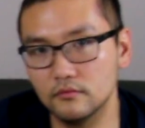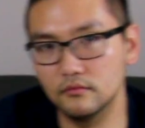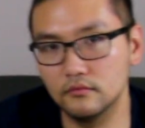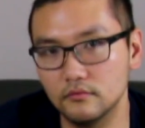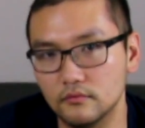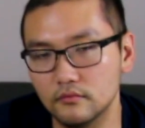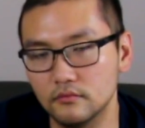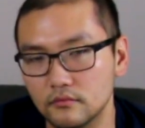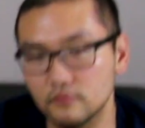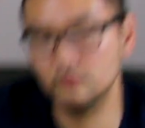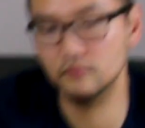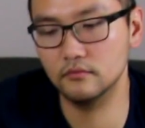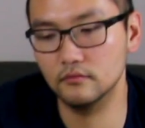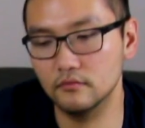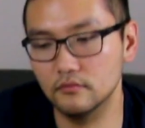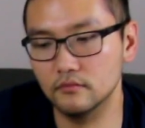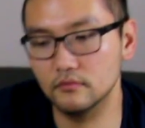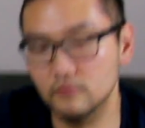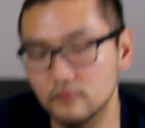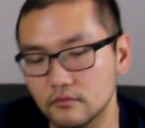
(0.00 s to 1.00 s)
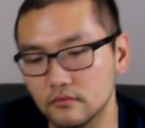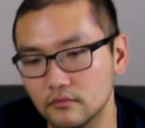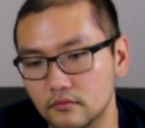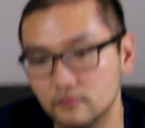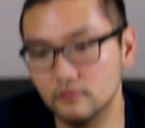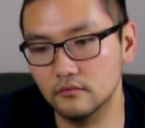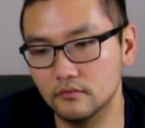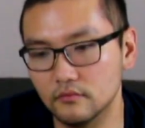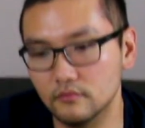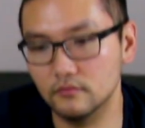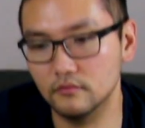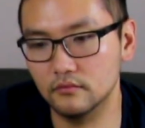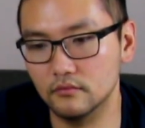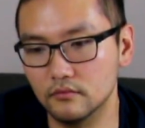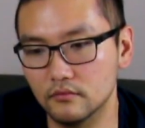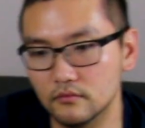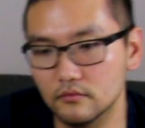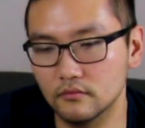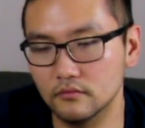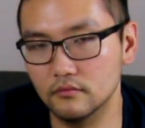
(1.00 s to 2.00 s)

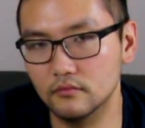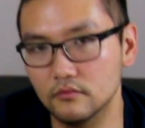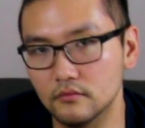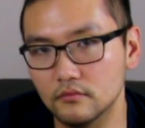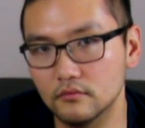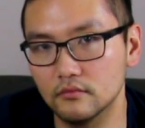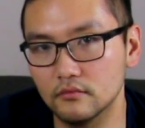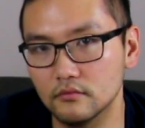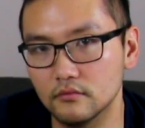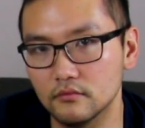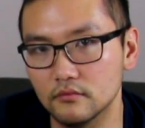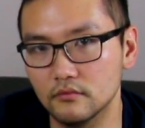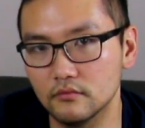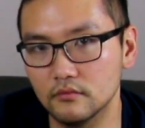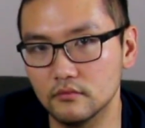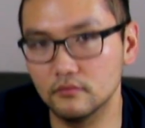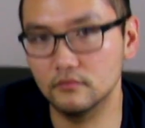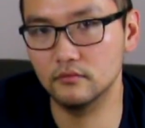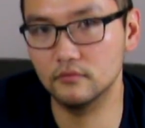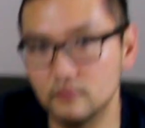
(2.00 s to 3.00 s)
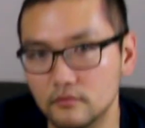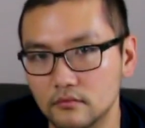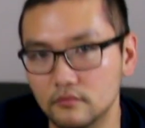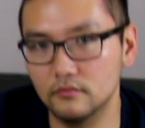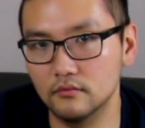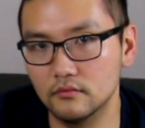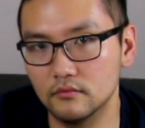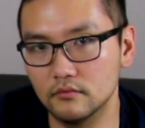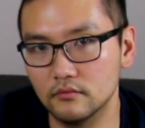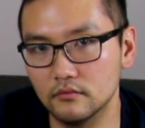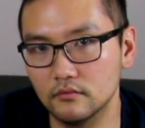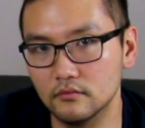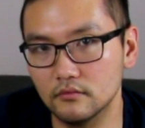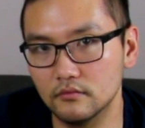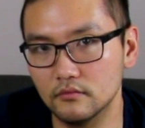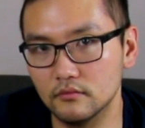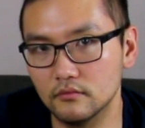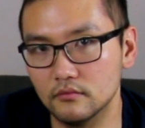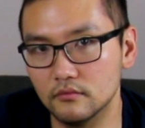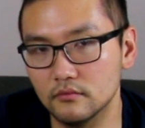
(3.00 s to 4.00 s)

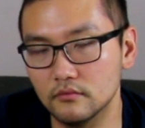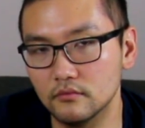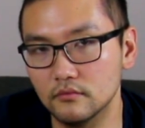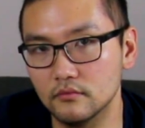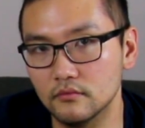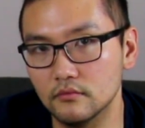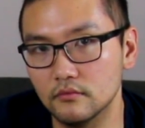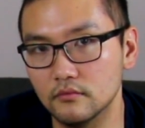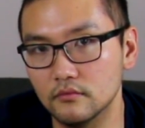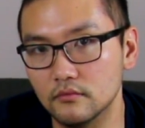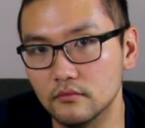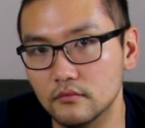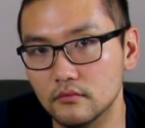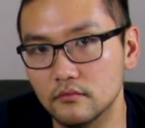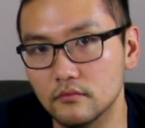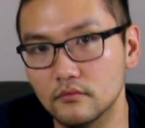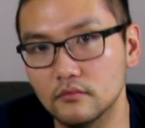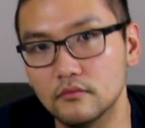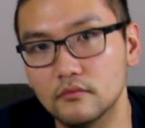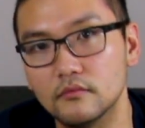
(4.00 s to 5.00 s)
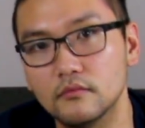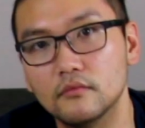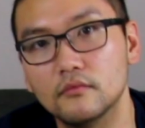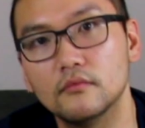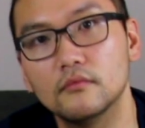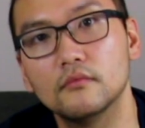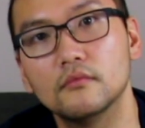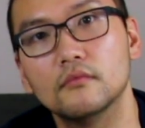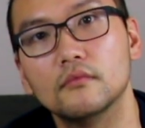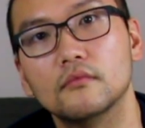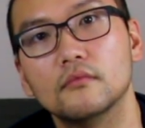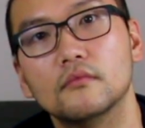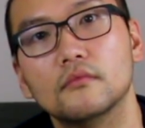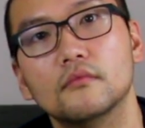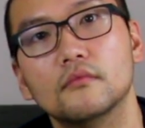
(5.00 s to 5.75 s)
This person isn't speaking.